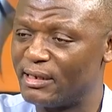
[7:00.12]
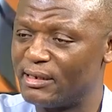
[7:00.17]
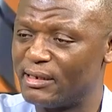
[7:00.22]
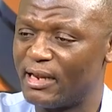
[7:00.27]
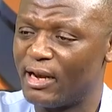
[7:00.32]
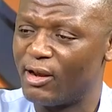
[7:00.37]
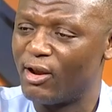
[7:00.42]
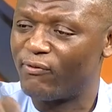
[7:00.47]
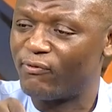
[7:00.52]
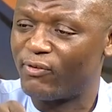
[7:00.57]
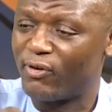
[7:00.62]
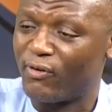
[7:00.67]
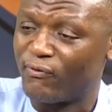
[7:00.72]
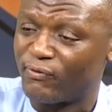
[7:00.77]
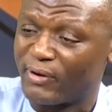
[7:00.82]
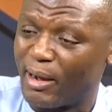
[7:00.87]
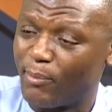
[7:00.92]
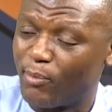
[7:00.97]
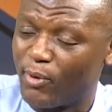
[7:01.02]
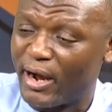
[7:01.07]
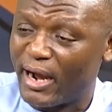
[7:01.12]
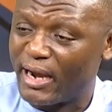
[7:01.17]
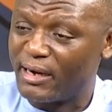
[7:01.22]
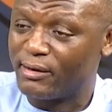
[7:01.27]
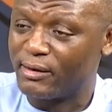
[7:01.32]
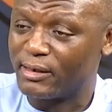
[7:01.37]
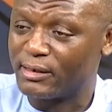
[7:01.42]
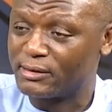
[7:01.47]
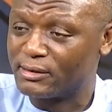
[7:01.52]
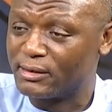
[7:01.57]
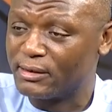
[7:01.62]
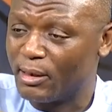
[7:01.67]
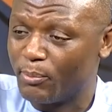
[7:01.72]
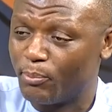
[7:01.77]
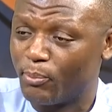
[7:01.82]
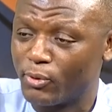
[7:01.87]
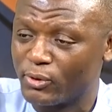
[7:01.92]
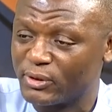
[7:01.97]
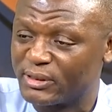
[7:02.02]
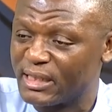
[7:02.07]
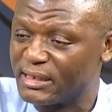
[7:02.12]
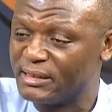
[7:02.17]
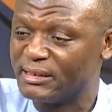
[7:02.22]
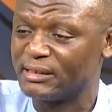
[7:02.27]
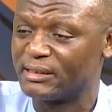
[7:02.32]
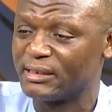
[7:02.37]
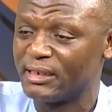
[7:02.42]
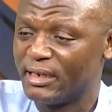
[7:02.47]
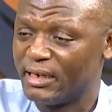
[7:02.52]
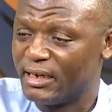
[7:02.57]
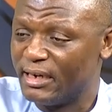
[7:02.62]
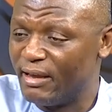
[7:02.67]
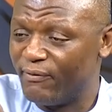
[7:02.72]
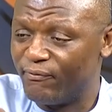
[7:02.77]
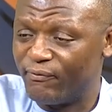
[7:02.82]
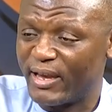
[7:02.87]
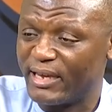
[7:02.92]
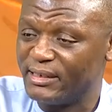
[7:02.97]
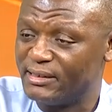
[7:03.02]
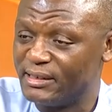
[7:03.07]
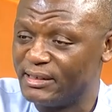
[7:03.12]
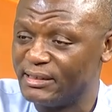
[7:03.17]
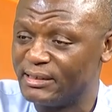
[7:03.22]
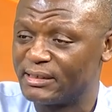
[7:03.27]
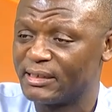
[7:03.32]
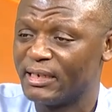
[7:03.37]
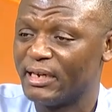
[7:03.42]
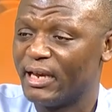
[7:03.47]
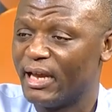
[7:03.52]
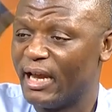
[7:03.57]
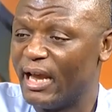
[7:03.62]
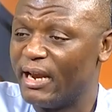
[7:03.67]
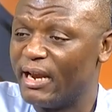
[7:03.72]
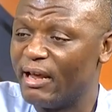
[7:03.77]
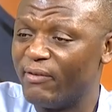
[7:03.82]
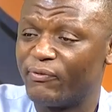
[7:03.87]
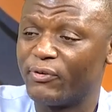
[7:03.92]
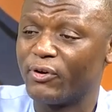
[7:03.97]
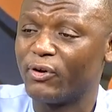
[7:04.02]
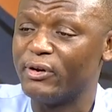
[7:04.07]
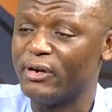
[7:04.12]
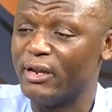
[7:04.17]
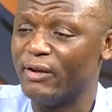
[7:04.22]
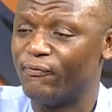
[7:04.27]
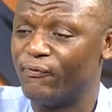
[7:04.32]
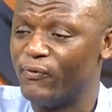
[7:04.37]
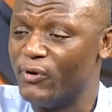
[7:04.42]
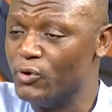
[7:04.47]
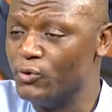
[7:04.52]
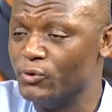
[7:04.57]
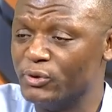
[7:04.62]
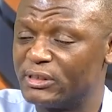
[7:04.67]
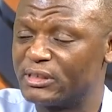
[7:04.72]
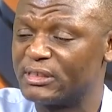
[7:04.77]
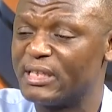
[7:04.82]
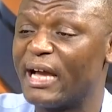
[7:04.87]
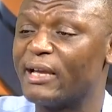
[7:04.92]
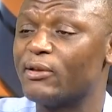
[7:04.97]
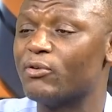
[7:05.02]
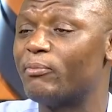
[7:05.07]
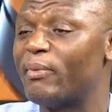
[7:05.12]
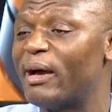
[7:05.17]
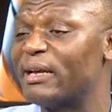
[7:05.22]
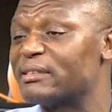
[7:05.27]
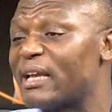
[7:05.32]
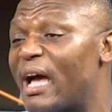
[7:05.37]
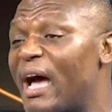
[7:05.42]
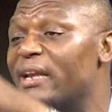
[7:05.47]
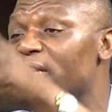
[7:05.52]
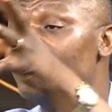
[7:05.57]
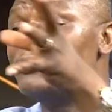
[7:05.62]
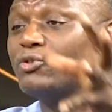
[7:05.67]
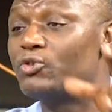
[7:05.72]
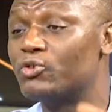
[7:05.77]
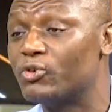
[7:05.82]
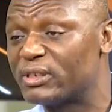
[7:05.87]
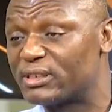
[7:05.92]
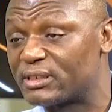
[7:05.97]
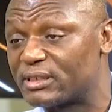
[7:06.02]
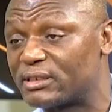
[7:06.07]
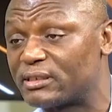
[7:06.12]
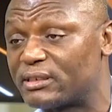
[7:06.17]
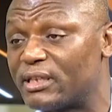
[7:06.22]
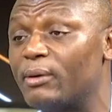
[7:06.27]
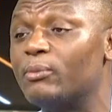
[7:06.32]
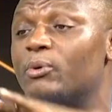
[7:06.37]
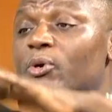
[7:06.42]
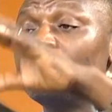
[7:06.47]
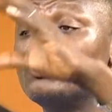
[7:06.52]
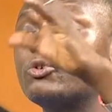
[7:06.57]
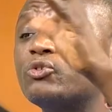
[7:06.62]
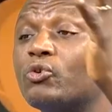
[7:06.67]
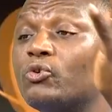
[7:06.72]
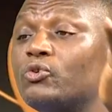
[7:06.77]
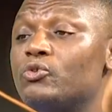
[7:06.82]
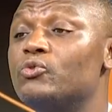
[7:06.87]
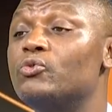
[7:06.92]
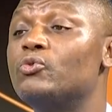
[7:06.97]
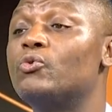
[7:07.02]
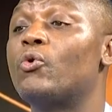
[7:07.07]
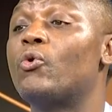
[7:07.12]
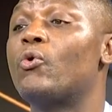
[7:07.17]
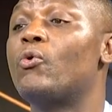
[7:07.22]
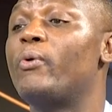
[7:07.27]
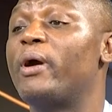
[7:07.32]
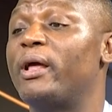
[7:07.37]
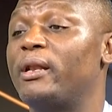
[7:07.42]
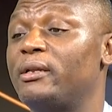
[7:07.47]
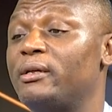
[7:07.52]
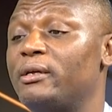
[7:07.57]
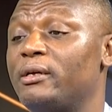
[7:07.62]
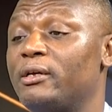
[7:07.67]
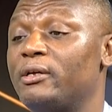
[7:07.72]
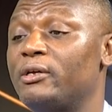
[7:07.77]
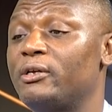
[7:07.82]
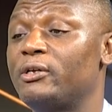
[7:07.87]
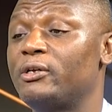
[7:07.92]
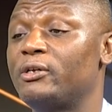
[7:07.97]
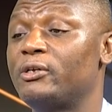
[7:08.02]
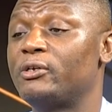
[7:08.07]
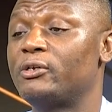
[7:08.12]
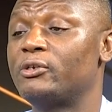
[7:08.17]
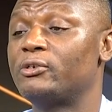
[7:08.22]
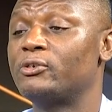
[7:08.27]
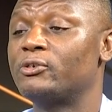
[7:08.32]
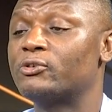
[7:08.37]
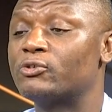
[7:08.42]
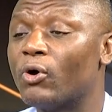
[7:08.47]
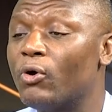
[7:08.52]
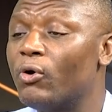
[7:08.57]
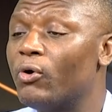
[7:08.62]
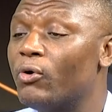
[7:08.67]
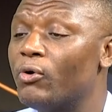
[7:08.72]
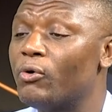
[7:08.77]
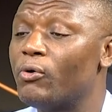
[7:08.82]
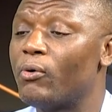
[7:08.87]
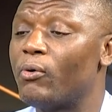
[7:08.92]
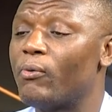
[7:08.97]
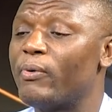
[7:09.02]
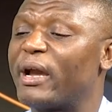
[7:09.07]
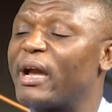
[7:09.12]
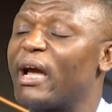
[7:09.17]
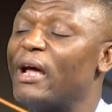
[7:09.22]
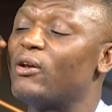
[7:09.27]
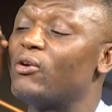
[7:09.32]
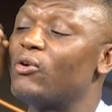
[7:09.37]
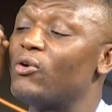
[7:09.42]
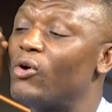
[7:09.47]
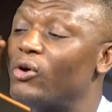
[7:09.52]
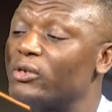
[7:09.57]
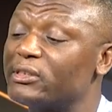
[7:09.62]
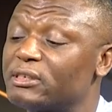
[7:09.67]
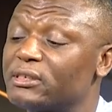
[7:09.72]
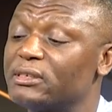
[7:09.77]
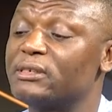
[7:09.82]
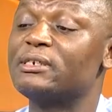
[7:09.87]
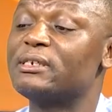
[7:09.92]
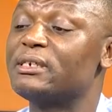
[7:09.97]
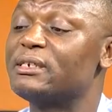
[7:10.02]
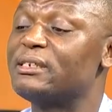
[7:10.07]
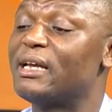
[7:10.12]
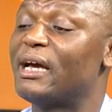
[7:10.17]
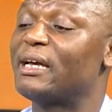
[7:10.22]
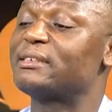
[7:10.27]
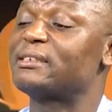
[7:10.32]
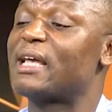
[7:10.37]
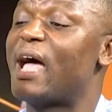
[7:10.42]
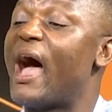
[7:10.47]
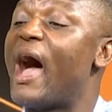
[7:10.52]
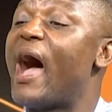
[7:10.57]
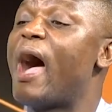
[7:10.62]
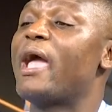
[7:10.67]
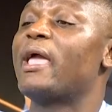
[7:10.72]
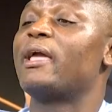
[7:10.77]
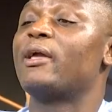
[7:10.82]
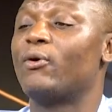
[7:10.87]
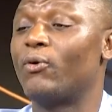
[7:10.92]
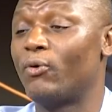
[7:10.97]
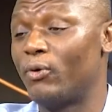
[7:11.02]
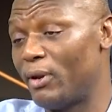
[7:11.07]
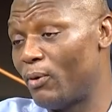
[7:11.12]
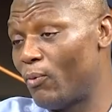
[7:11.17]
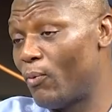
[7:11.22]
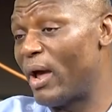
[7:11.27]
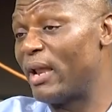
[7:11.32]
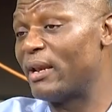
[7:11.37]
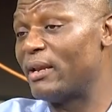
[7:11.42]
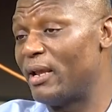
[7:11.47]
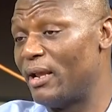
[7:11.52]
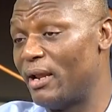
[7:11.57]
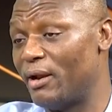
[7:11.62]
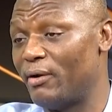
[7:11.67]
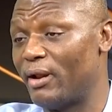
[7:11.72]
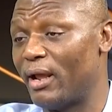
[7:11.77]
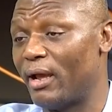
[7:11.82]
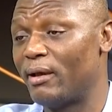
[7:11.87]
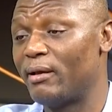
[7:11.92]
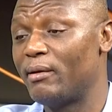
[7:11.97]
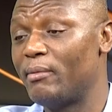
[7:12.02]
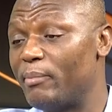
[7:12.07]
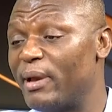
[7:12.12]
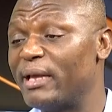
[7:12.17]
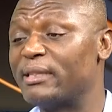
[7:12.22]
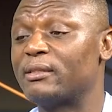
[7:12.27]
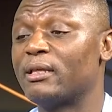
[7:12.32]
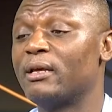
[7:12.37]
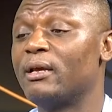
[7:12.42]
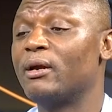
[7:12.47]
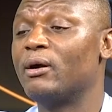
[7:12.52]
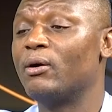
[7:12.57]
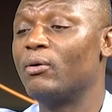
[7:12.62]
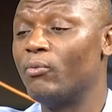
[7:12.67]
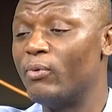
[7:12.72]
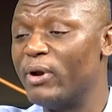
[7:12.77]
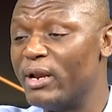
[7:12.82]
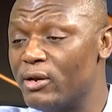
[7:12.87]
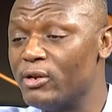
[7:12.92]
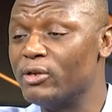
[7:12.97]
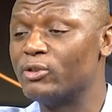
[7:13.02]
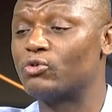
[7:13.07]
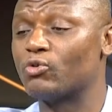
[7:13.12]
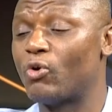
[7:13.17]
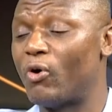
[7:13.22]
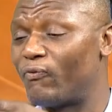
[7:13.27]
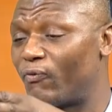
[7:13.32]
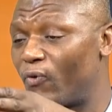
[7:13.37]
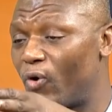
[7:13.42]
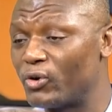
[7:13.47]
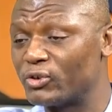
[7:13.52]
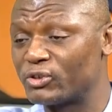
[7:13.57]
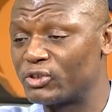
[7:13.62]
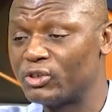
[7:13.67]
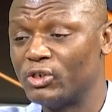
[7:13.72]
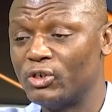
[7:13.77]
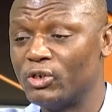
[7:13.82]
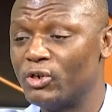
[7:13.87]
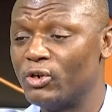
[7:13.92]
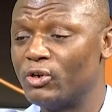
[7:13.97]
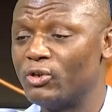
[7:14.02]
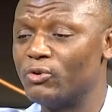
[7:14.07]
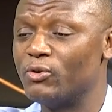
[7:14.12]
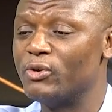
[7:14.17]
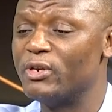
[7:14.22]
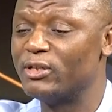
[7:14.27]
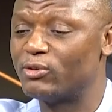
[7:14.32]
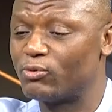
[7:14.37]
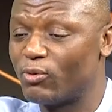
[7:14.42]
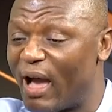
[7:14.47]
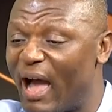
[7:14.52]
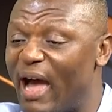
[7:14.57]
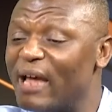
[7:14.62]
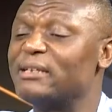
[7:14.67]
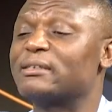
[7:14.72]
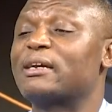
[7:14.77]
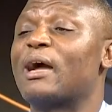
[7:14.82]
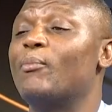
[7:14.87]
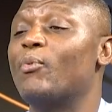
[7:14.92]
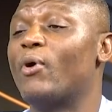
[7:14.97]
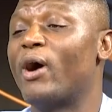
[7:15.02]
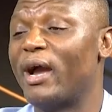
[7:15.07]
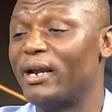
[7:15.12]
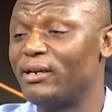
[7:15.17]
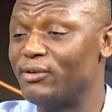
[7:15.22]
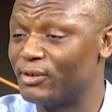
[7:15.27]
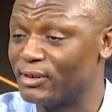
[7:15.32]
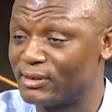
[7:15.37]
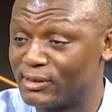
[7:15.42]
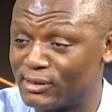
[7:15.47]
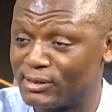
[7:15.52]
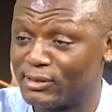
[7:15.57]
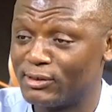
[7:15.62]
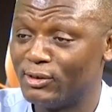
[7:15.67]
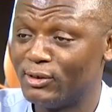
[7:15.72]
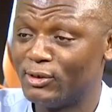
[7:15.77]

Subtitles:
the level of carbohydrates, the proteins, the veggies, and the fluids that you must add into your system so you grow well. So we cannot just eye only one area, but we need to, of course, you need to add carbohydrates.